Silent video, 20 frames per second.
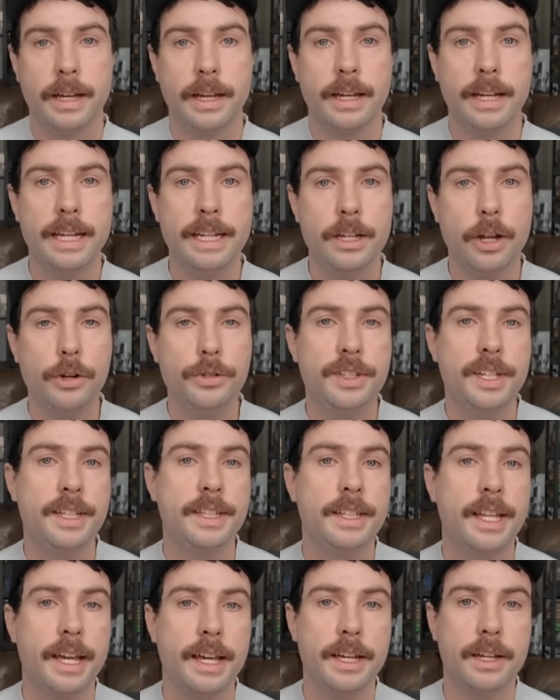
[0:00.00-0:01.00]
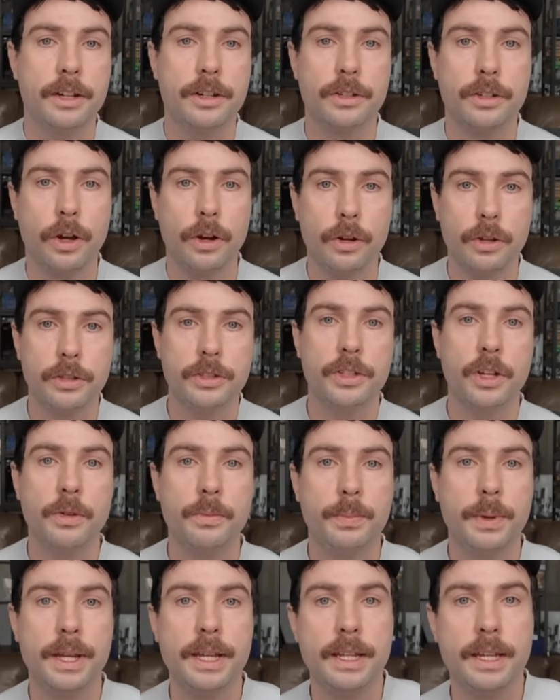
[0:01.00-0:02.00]
He noted that it could also
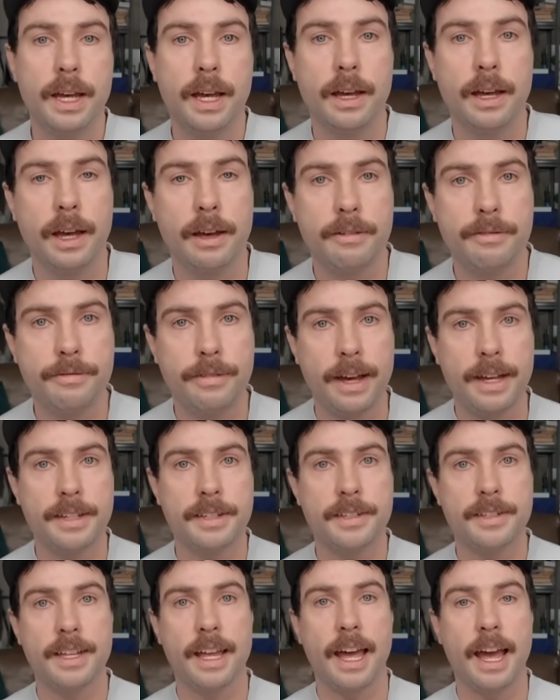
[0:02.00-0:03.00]
be a fast